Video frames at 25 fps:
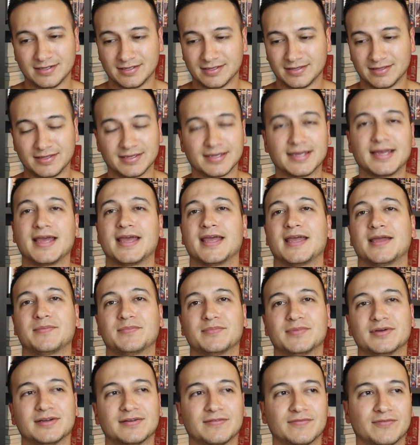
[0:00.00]
the
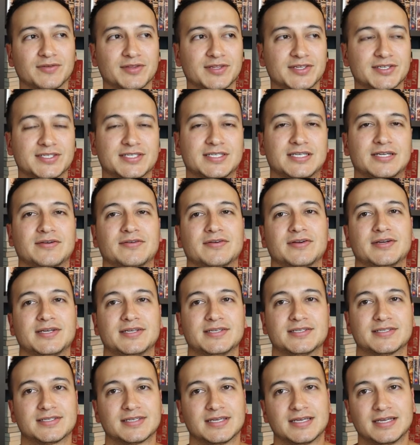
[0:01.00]
game for this
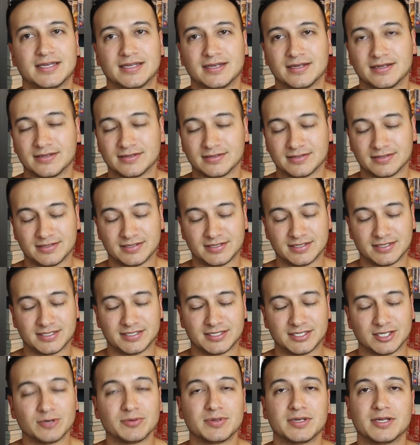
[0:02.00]
series in
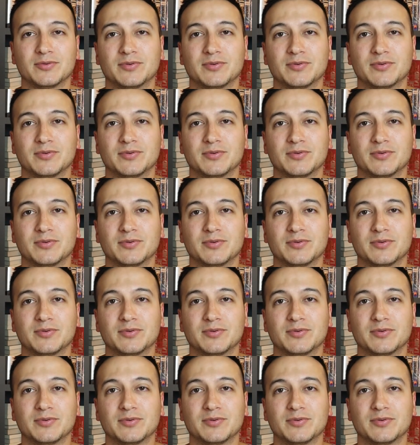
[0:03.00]
so many